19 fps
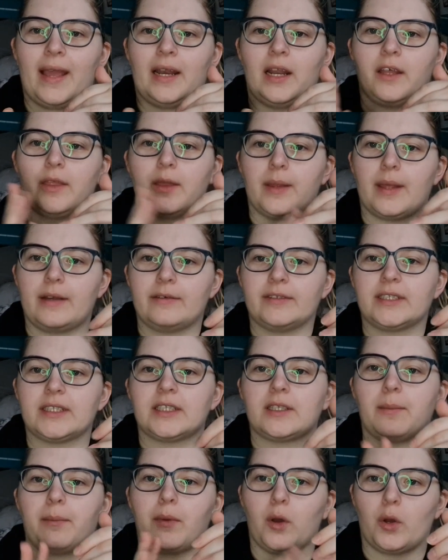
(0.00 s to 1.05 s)
Like there is
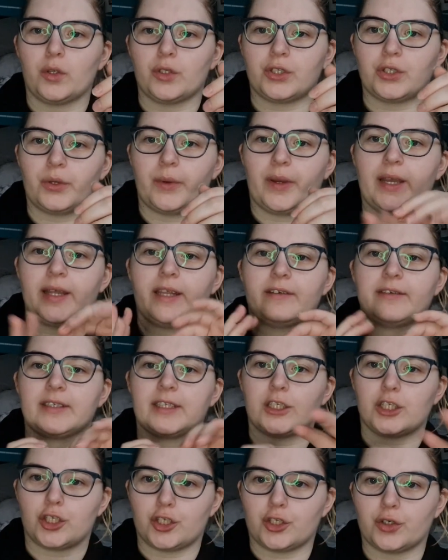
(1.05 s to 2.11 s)
the plot to it, there
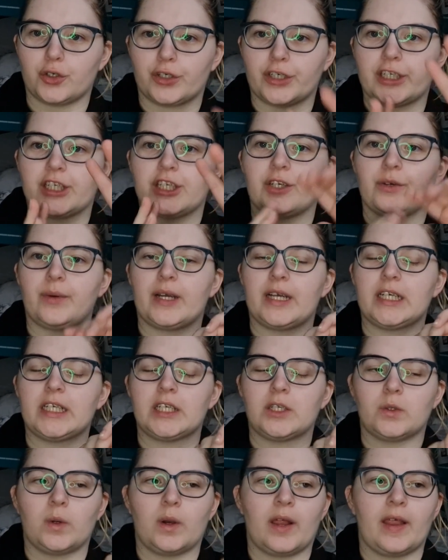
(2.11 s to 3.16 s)
is the story to it,
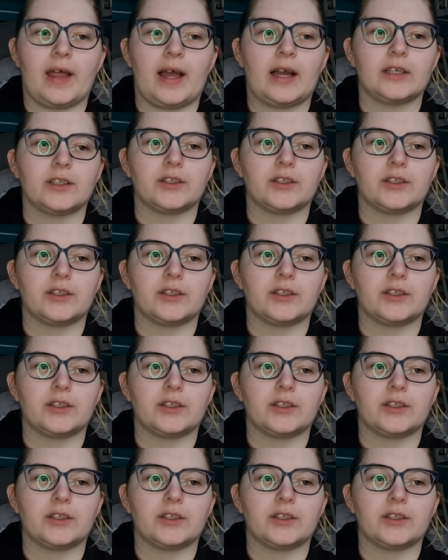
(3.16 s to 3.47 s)
and all of that.